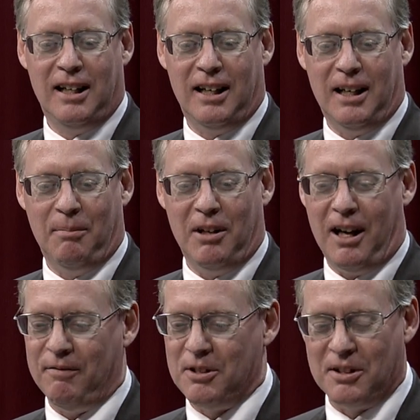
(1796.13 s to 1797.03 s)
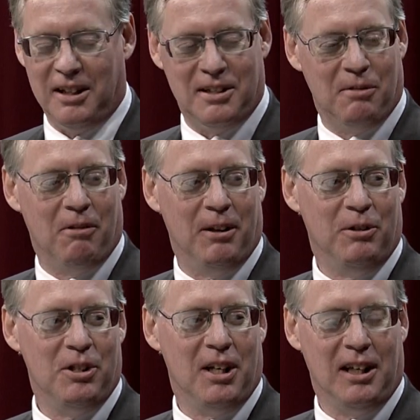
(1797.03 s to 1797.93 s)
Obviously, it's a weather
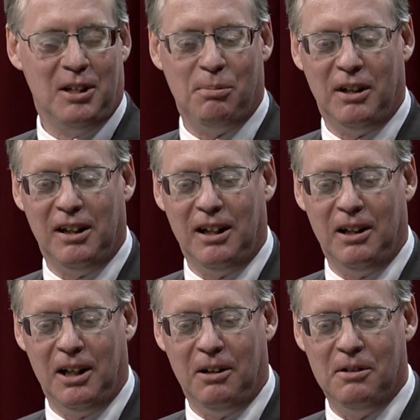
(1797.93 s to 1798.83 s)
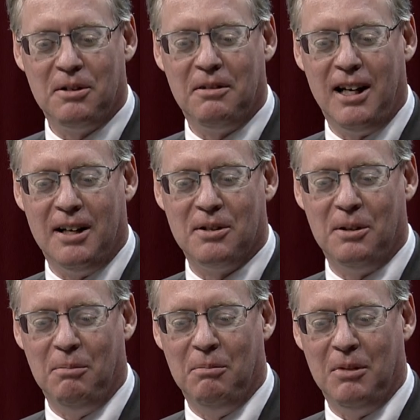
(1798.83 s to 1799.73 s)
change, but it also has
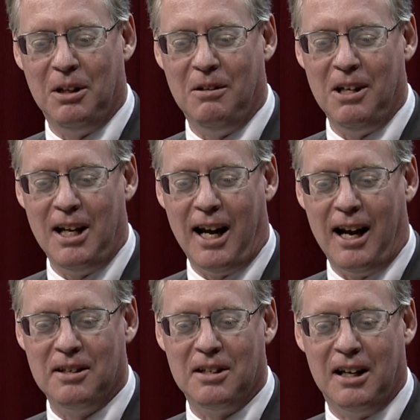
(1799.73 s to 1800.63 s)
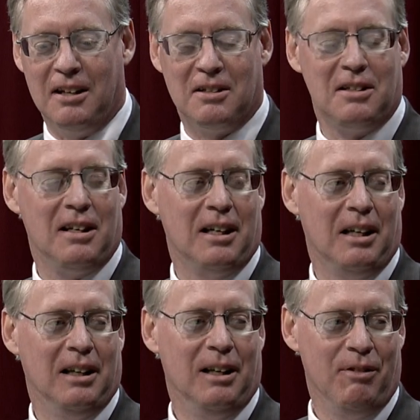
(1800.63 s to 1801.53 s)
some unique assets
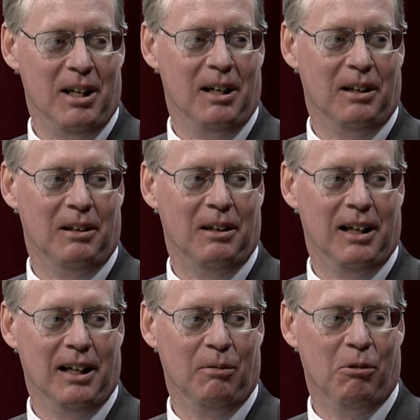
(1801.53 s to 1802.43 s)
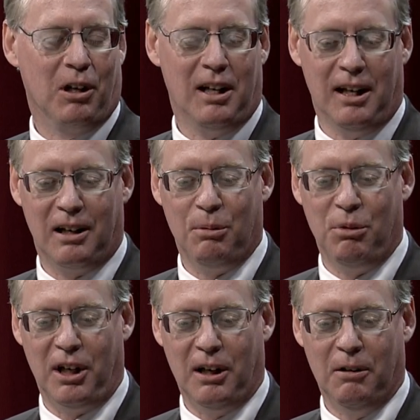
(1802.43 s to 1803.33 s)
living here and working at
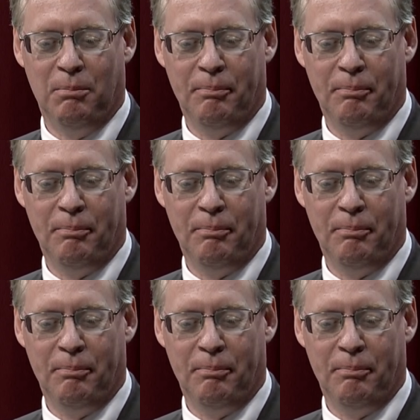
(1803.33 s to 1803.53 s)
Cabrillo.